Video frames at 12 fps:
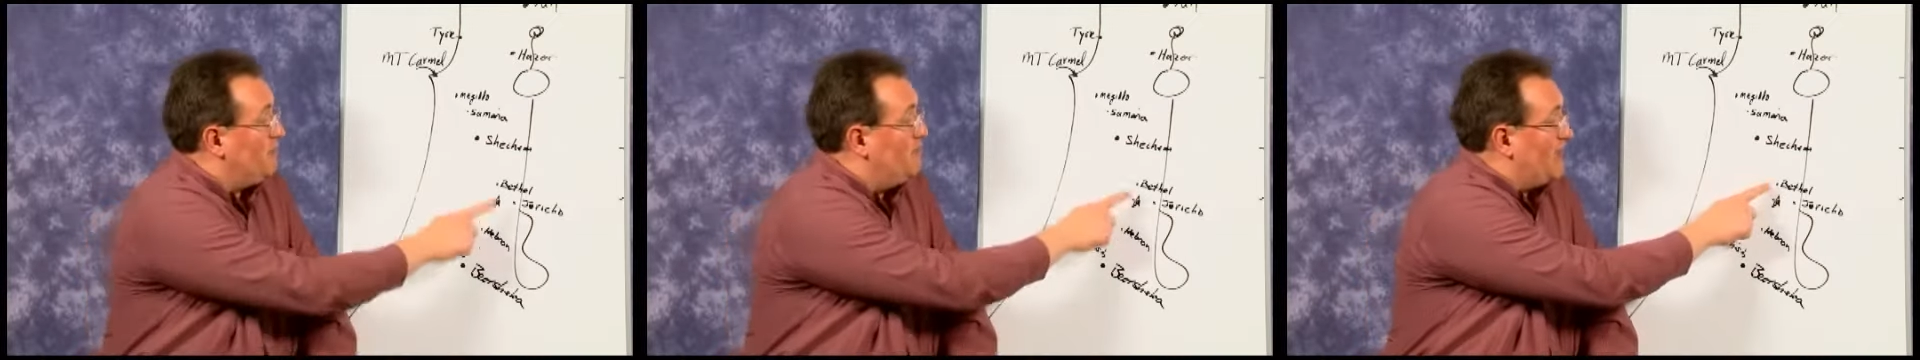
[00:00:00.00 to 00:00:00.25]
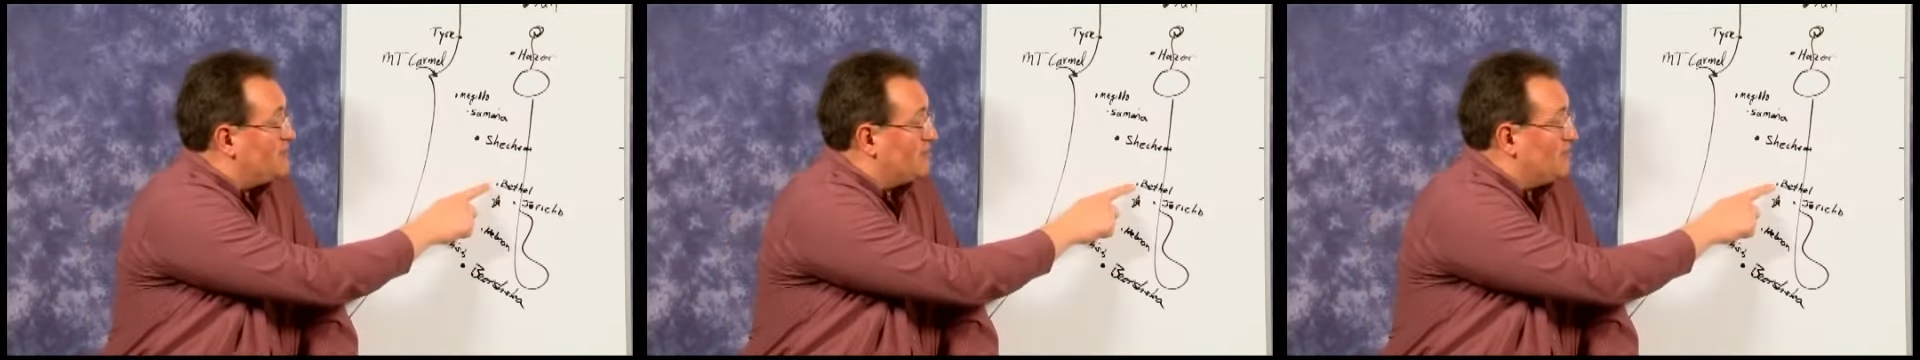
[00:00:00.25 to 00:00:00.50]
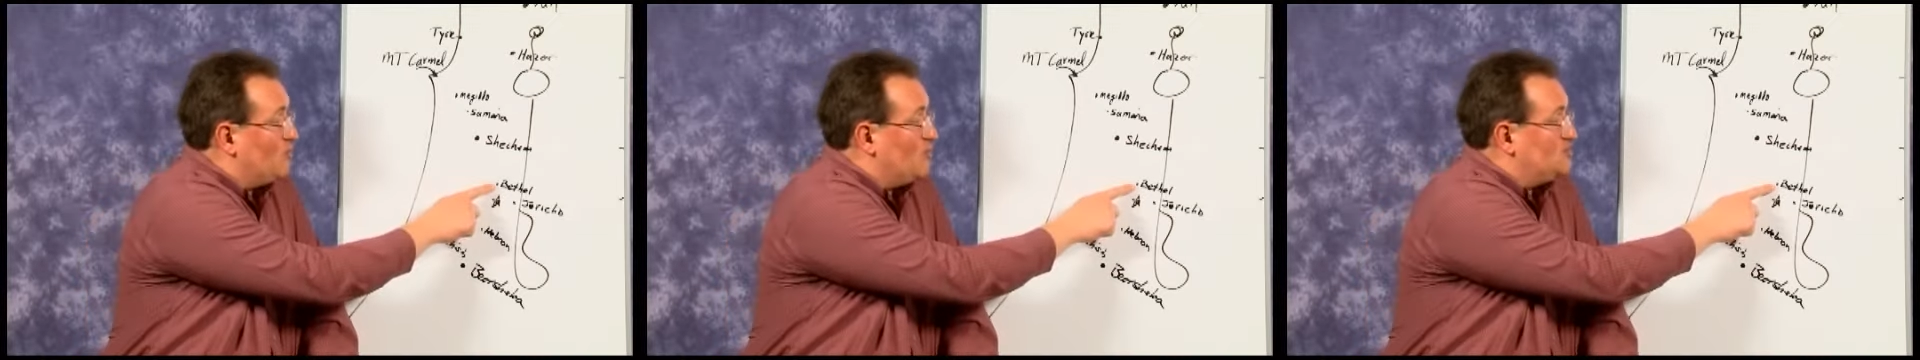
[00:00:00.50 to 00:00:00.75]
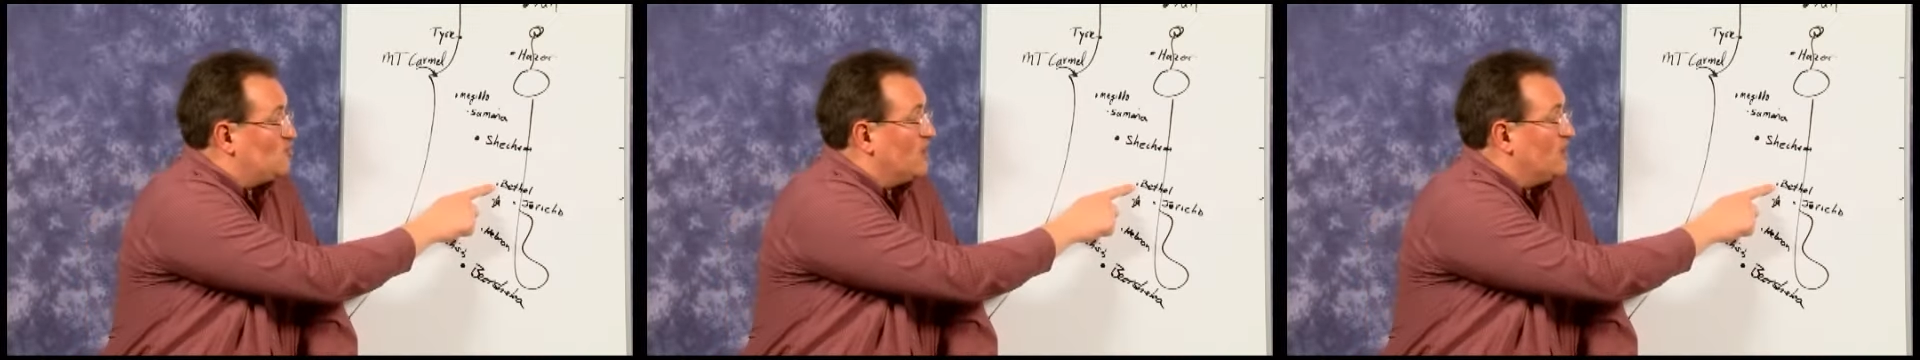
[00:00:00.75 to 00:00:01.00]
Bethel
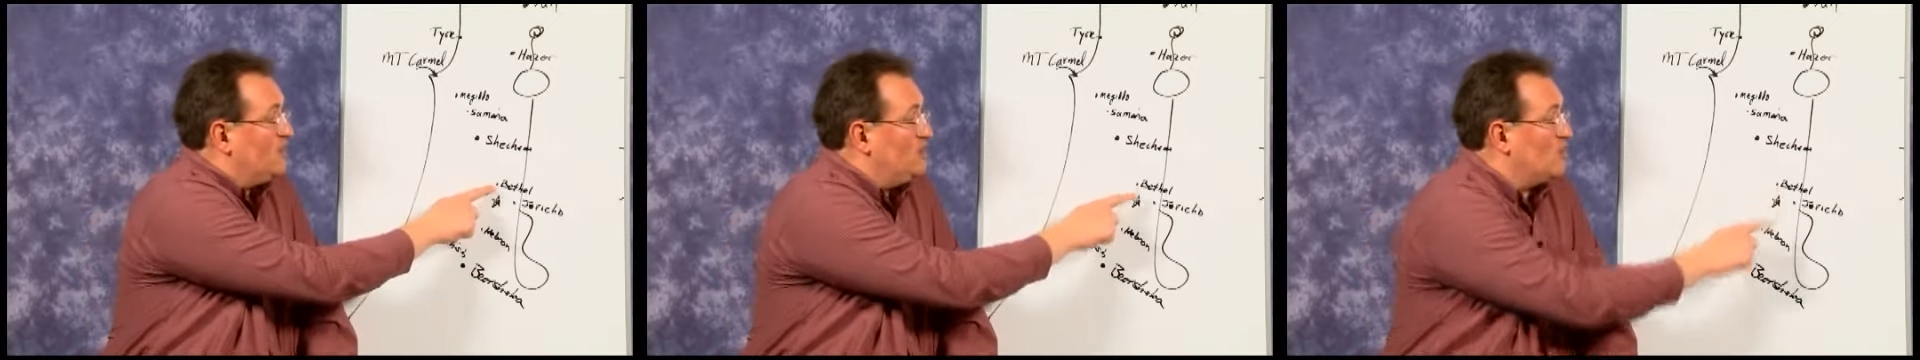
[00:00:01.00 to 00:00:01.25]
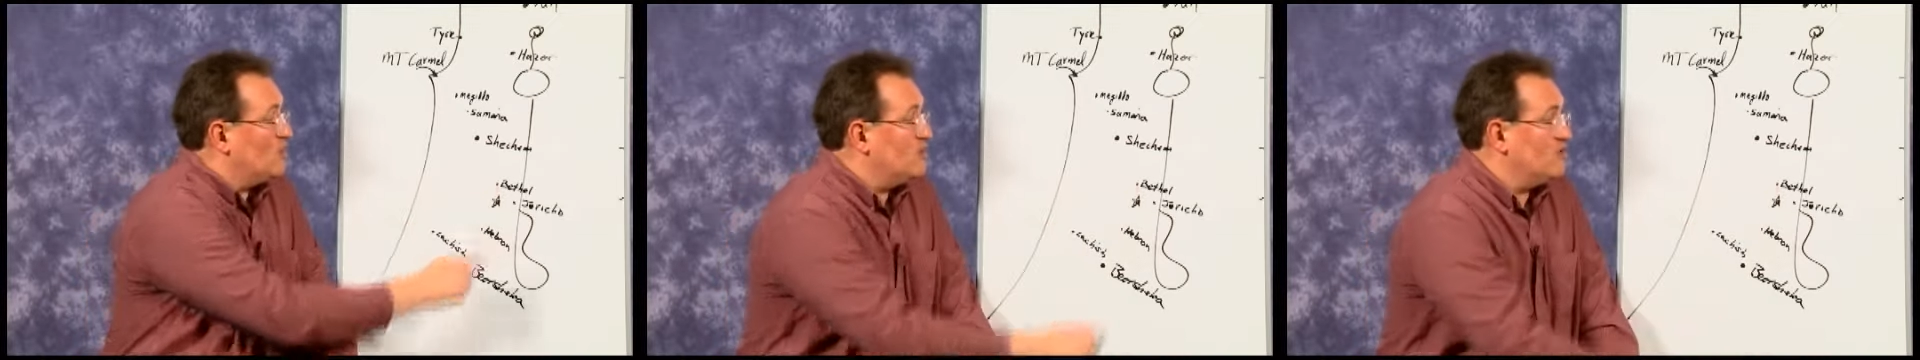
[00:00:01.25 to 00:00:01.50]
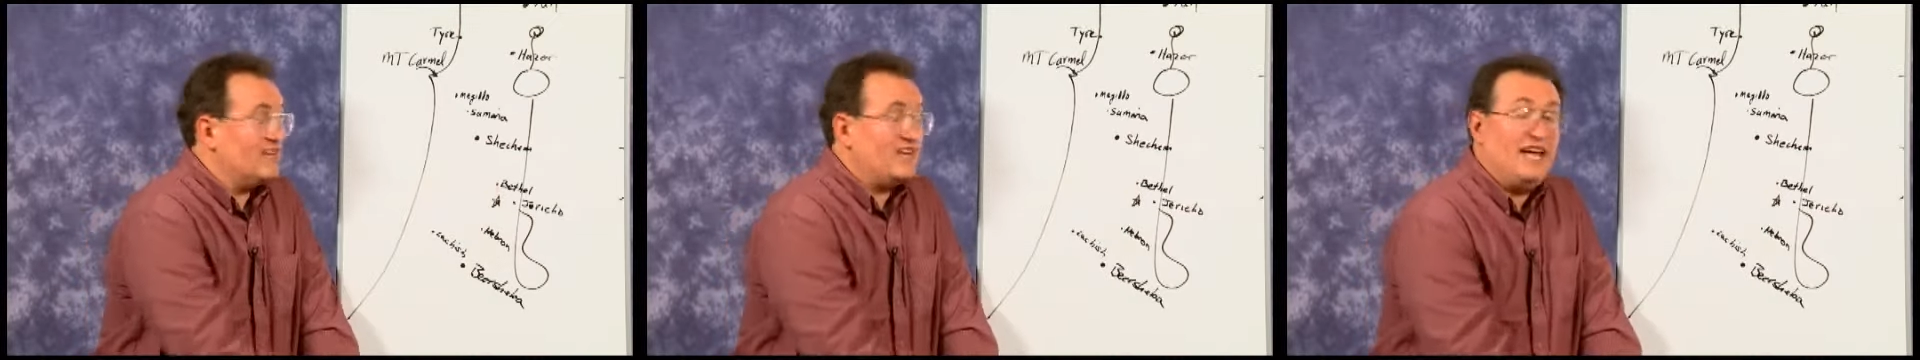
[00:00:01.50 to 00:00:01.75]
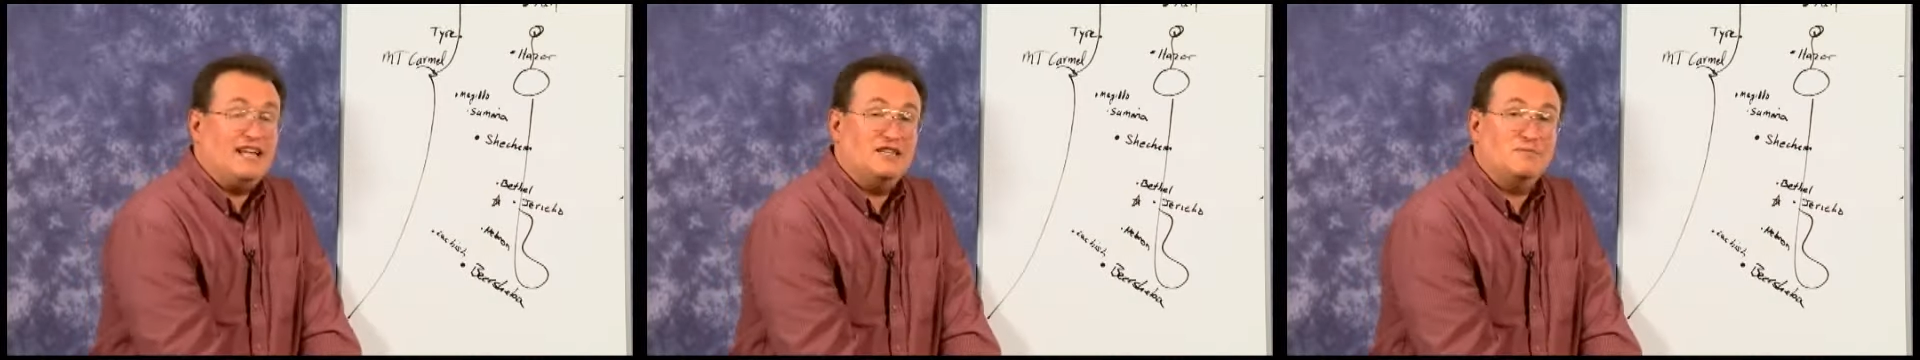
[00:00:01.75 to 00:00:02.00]
was one of the northern
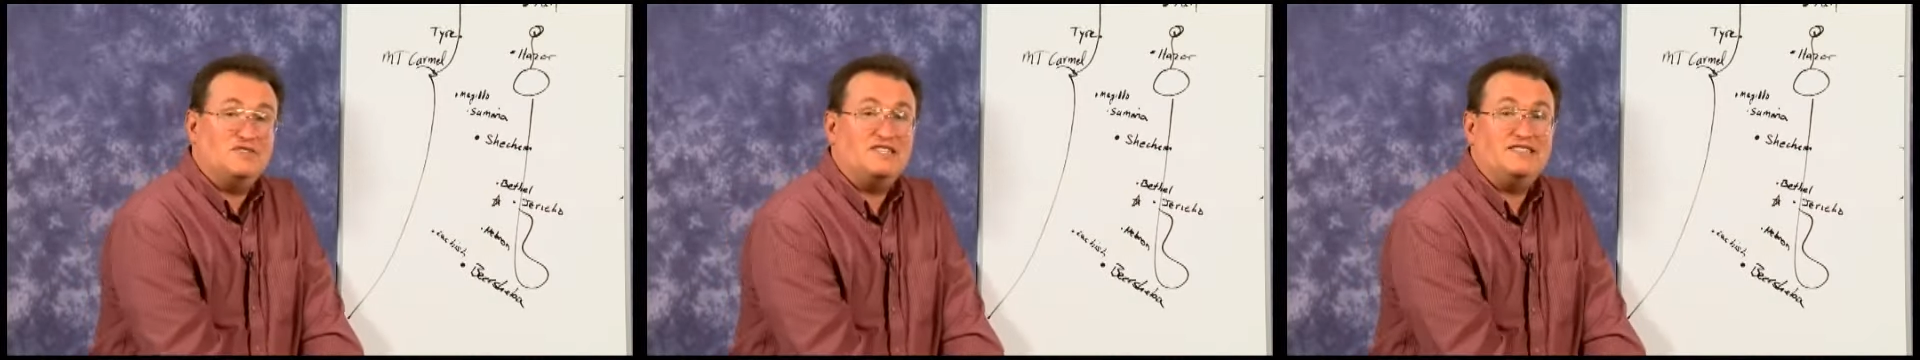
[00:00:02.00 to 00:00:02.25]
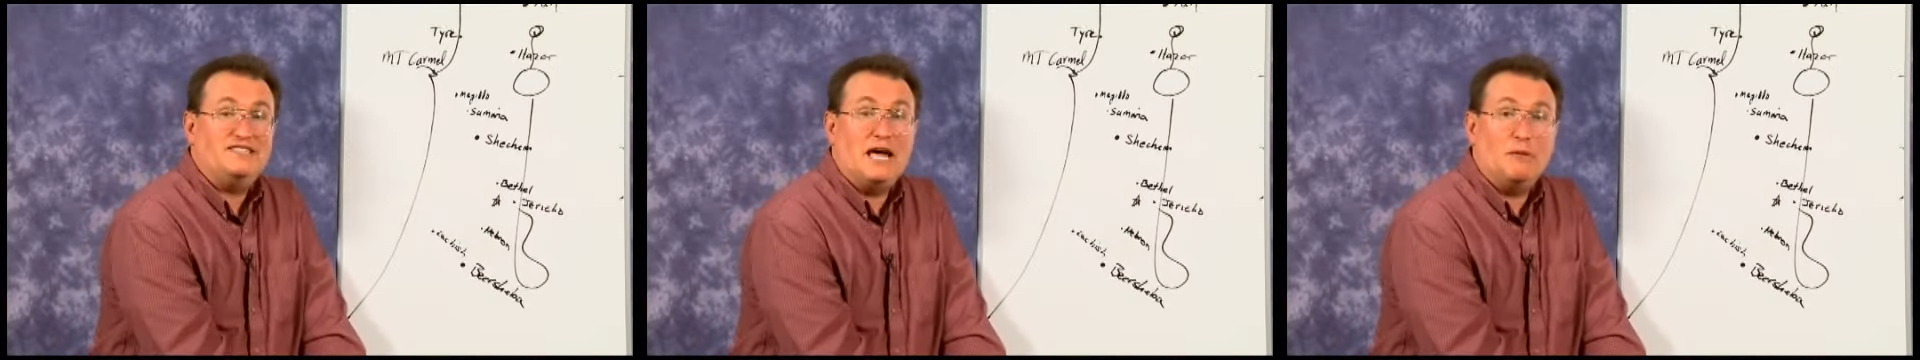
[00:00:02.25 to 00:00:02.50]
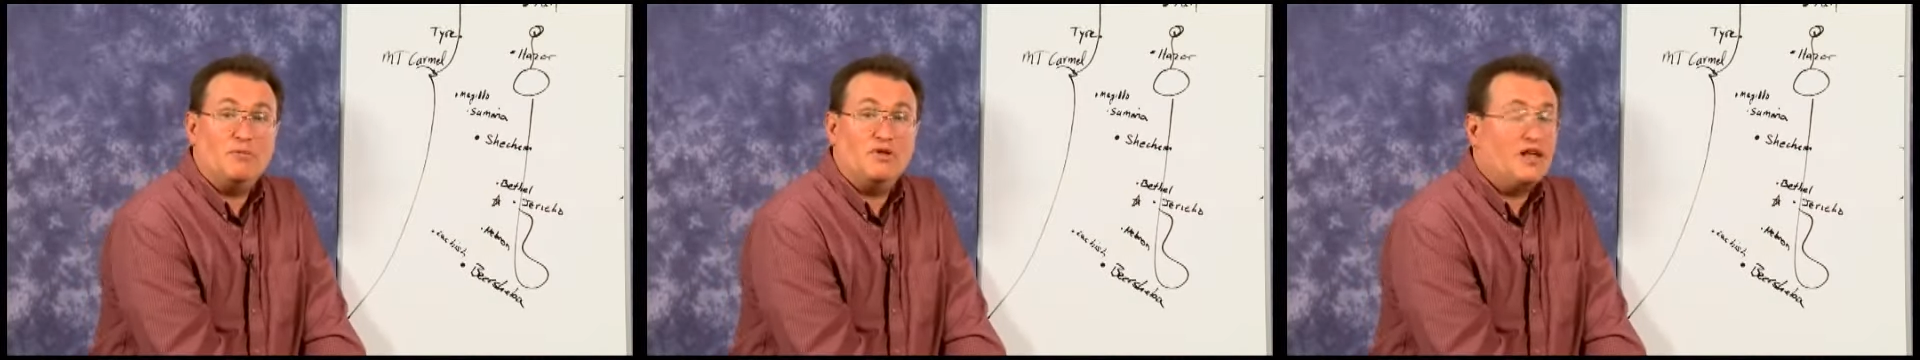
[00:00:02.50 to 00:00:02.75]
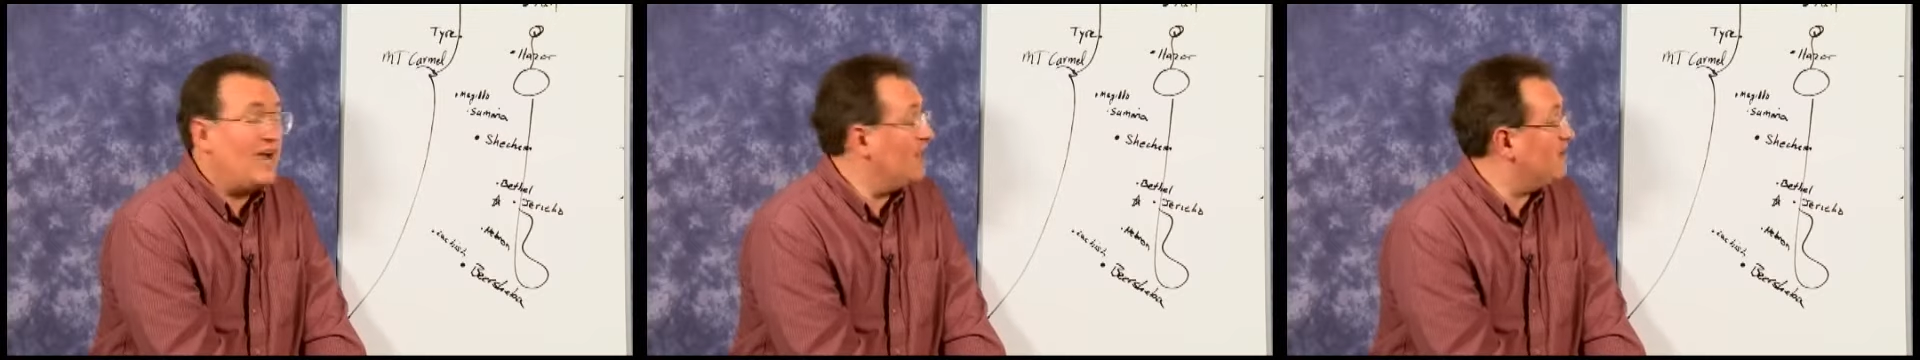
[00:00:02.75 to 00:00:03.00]
kingdom's
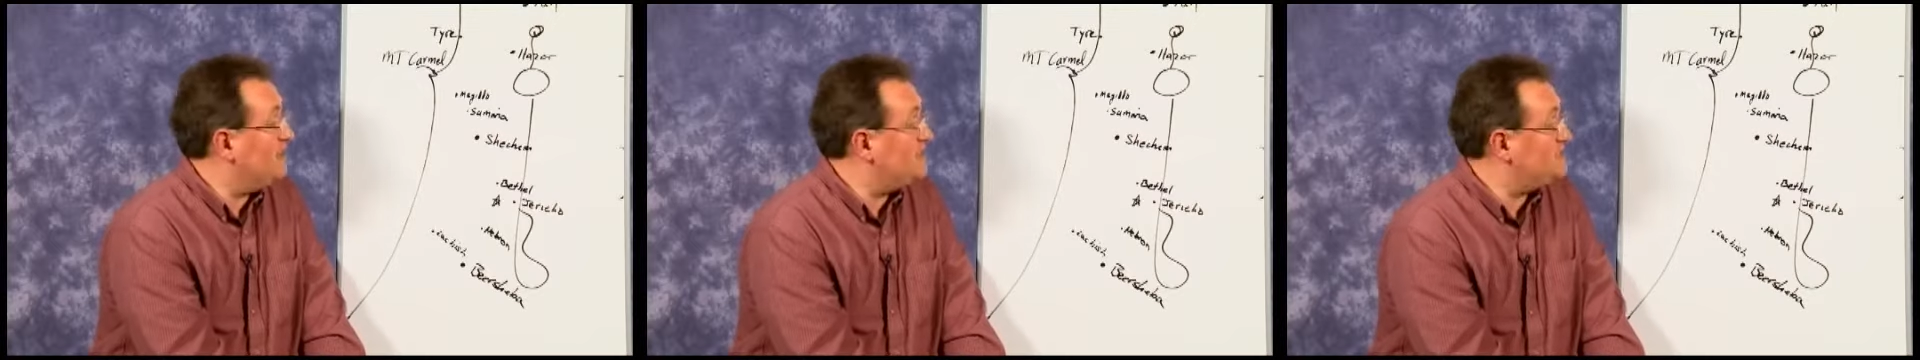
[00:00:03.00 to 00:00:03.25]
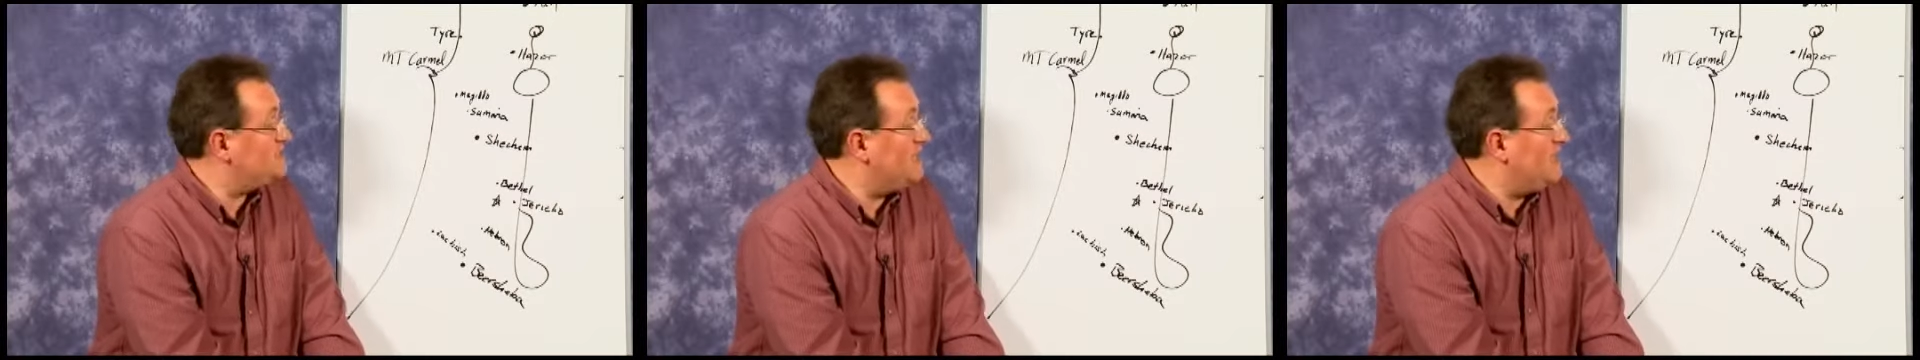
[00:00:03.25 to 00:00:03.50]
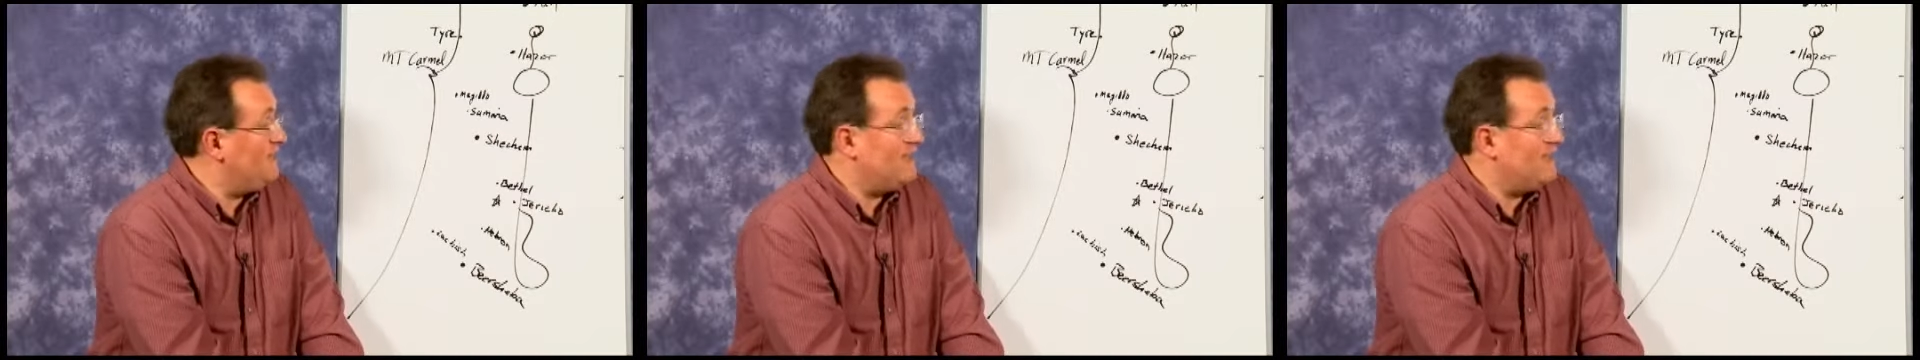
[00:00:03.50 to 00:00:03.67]
temple areas